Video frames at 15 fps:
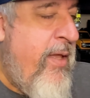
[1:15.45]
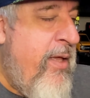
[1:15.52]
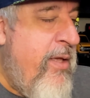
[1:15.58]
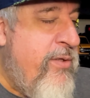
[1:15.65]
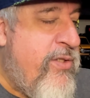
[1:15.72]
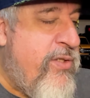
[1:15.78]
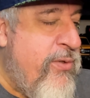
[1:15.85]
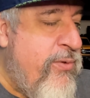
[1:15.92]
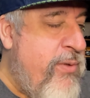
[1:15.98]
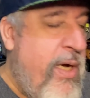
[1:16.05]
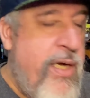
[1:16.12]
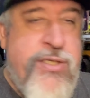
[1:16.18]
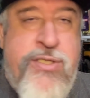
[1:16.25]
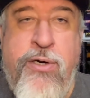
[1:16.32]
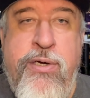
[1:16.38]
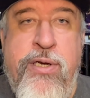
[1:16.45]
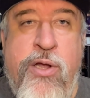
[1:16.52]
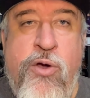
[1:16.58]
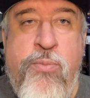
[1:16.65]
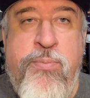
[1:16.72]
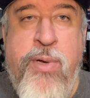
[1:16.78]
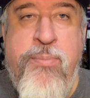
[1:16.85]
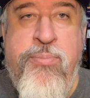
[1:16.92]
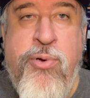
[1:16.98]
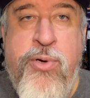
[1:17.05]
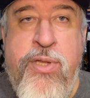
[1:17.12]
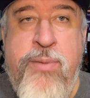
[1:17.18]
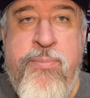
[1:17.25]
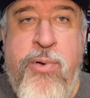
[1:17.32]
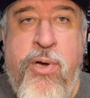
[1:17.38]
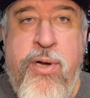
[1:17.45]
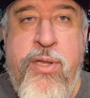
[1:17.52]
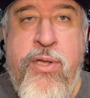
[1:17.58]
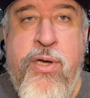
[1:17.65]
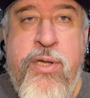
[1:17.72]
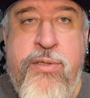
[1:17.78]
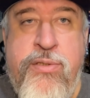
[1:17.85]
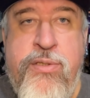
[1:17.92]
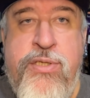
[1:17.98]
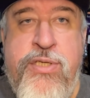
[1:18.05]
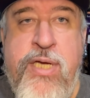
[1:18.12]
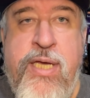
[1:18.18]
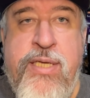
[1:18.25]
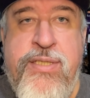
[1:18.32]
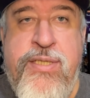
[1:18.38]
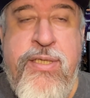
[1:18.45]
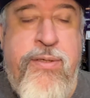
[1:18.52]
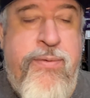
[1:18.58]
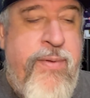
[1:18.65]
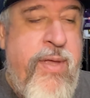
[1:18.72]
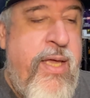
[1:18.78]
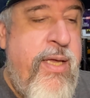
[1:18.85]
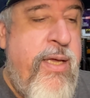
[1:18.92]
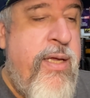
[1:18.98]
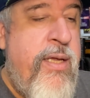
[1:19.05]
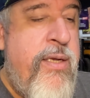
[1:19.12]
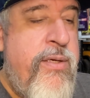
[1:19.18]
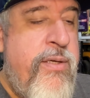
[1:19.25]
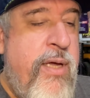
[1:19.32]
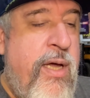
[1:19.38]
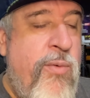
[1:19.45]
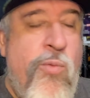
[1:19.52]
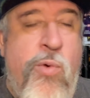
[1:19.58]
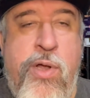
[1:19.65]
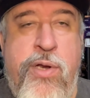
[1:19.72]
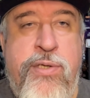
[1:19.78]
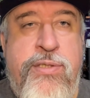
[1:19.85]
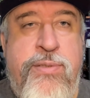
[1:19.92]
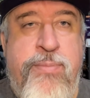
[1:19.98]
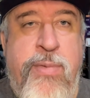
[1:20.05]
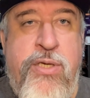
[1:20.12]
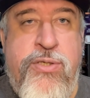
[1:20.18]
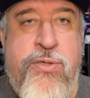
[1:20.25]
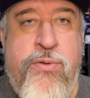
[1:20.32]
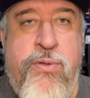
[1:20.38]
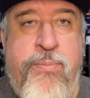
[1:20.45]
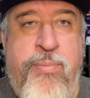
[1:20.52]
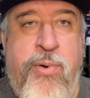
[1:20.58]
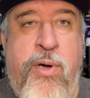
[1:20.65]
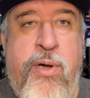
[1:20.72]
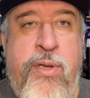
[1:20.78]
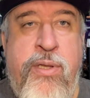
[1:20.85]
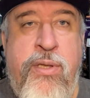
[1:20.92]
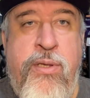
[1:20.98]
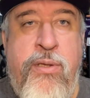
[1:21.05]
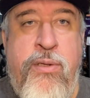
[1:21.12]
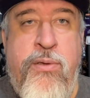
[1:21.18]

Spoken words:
So I started out by putting the body onto the chassis, and I wanted to make sure the body